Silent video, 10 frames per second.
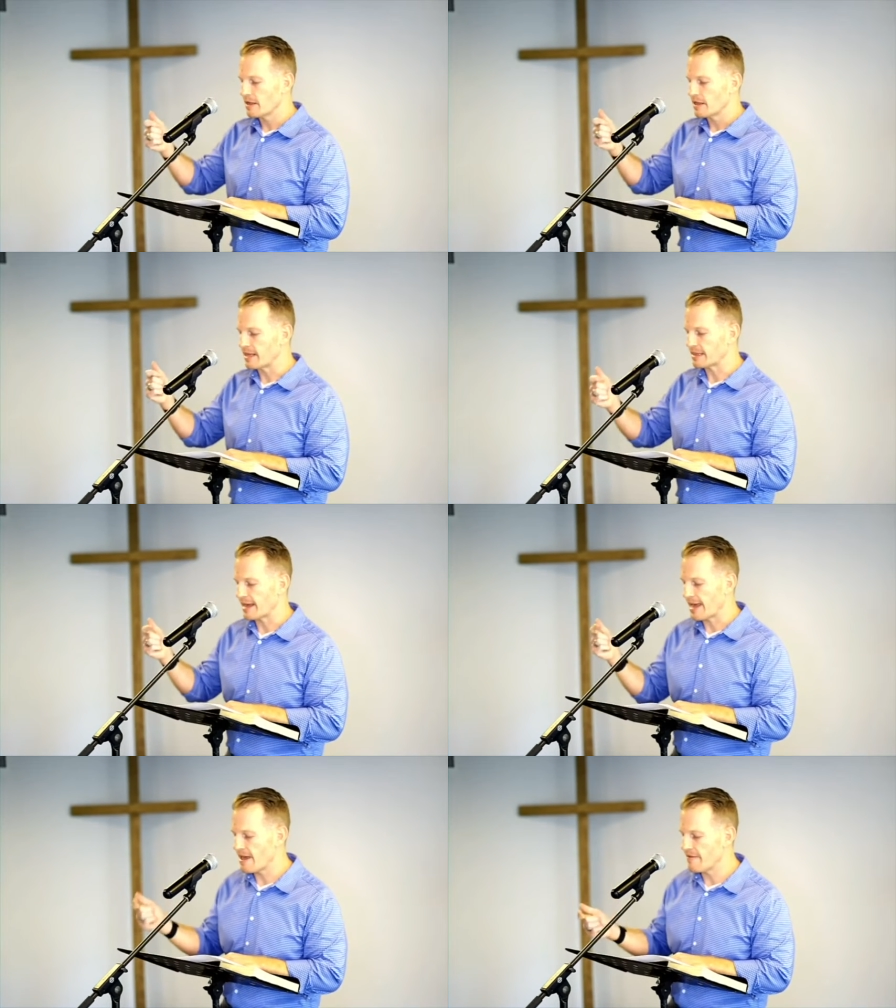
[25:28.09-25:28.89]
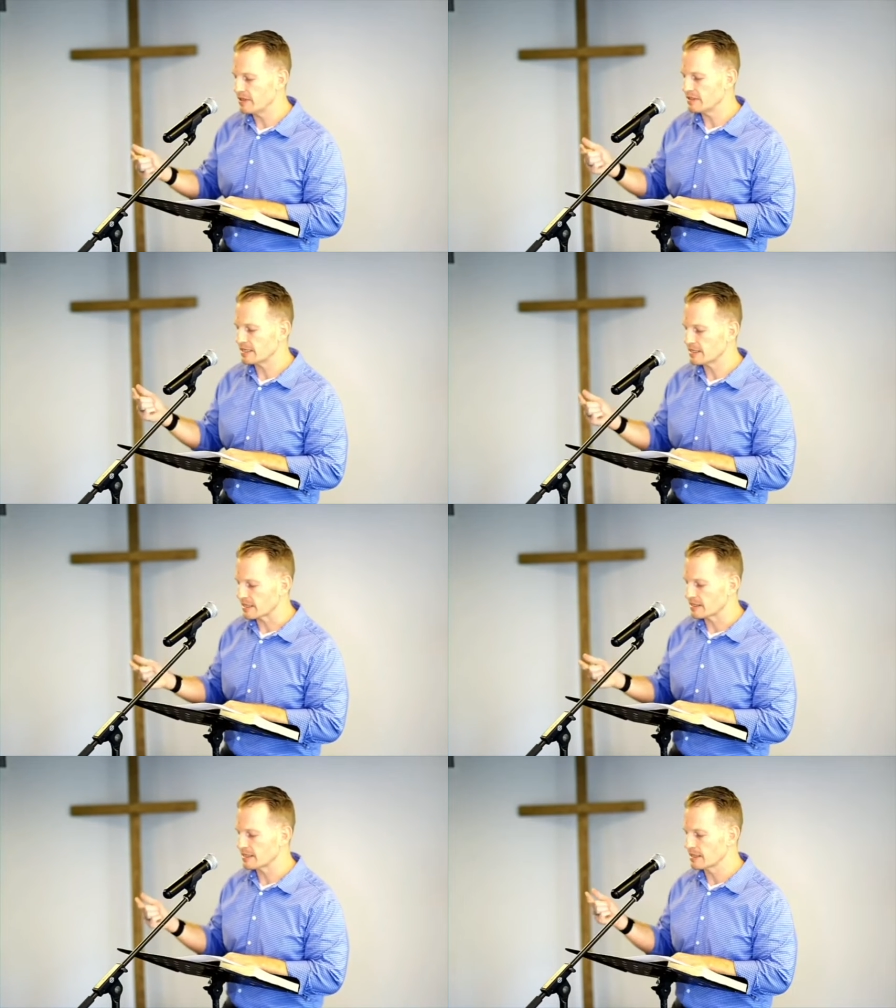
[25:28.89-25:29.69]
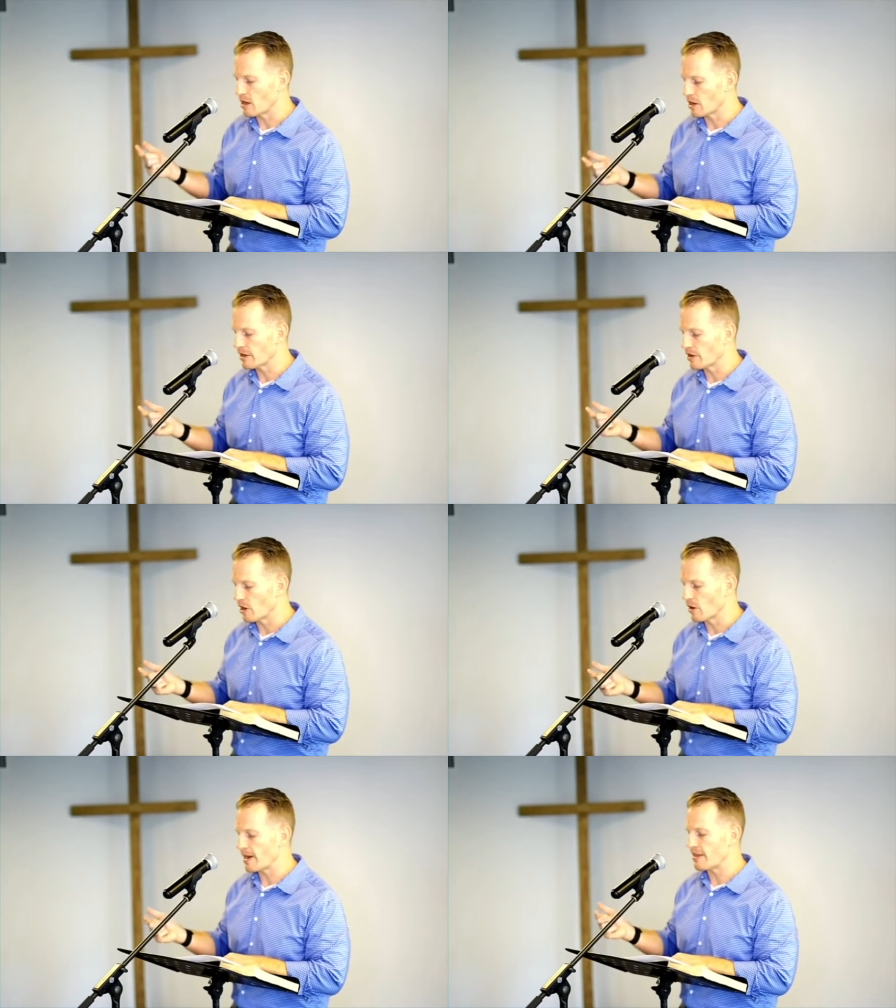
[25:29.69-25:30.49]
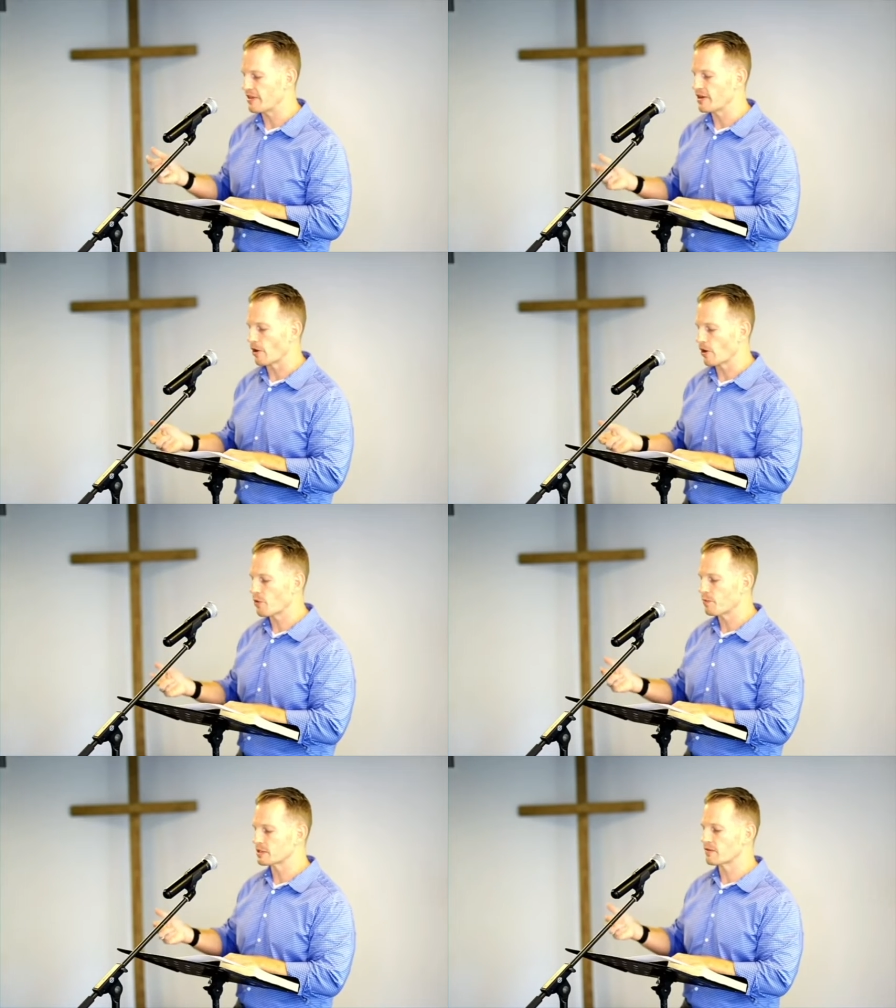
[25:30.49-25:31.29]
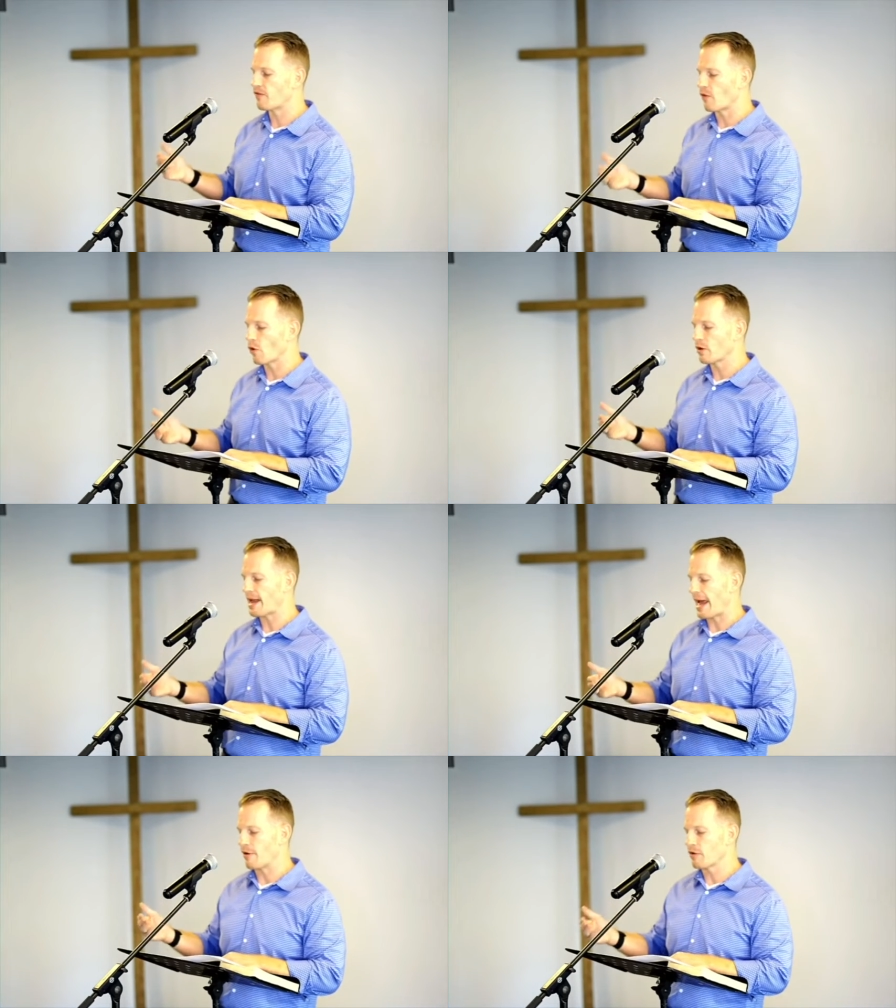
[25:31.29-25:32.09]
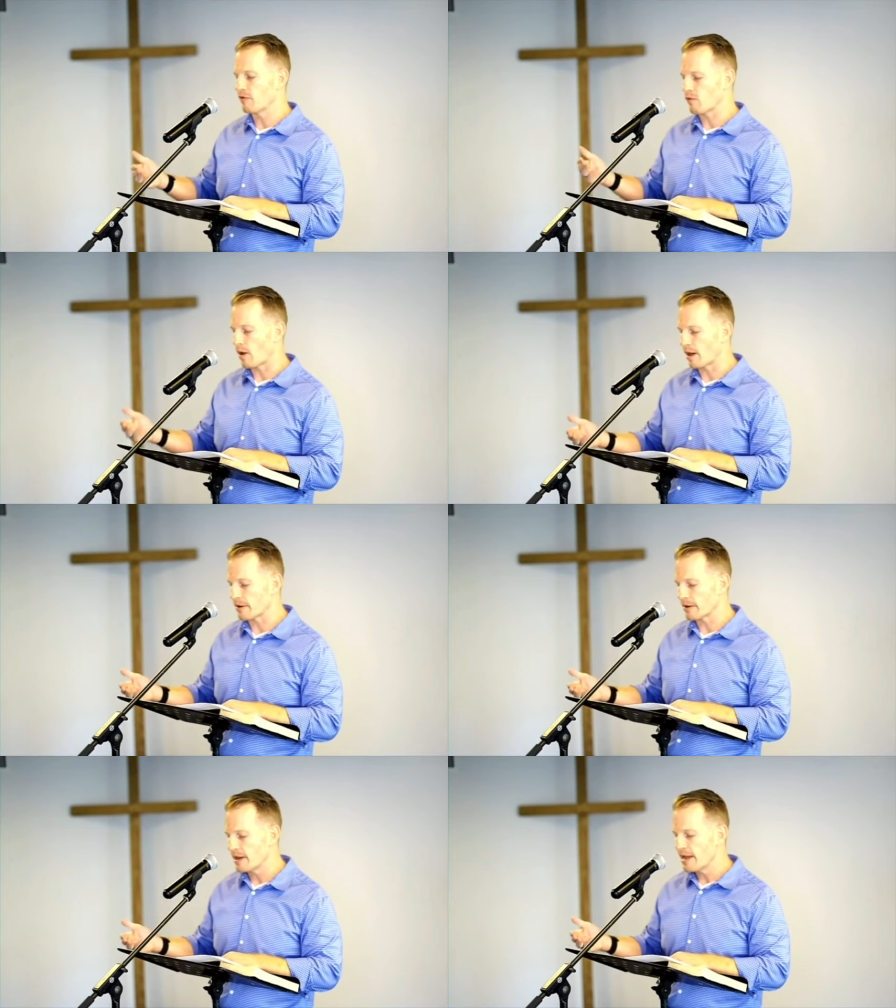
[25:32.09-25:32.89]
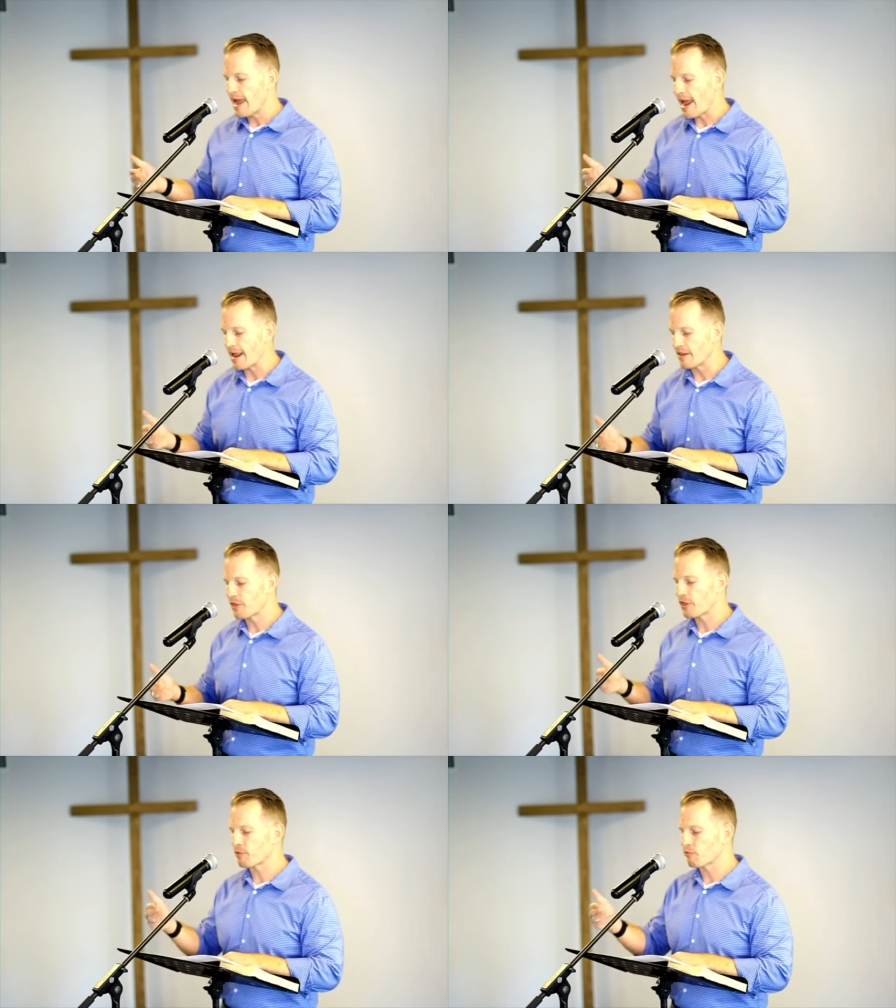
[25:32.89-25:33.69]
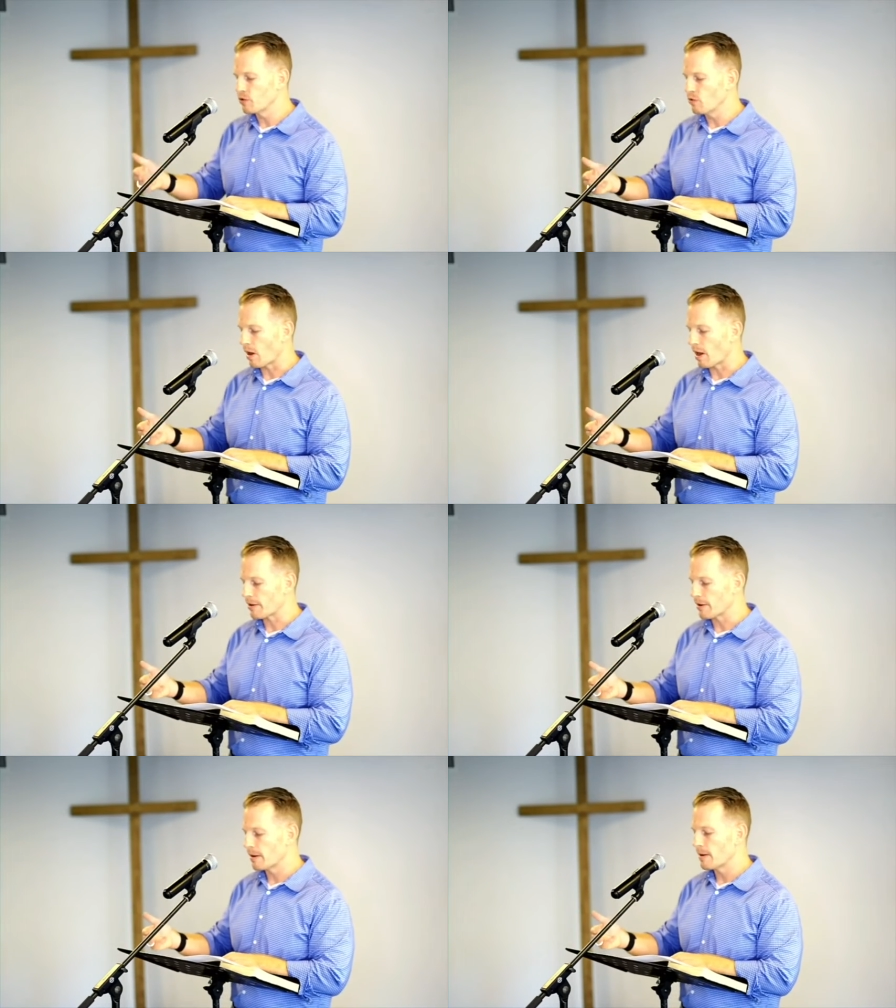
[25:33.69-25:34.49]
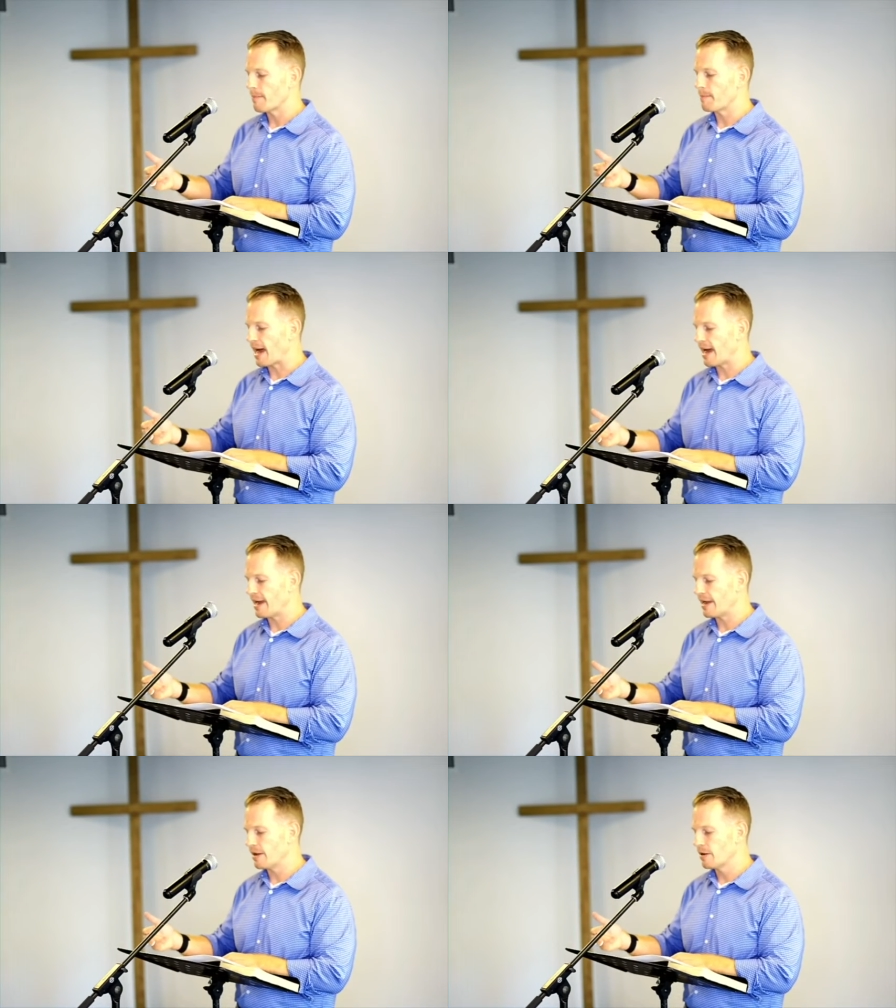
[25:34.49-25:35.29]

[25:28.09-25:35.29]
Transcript: that the heavens existed long ago and the earth was formed out of water and through water by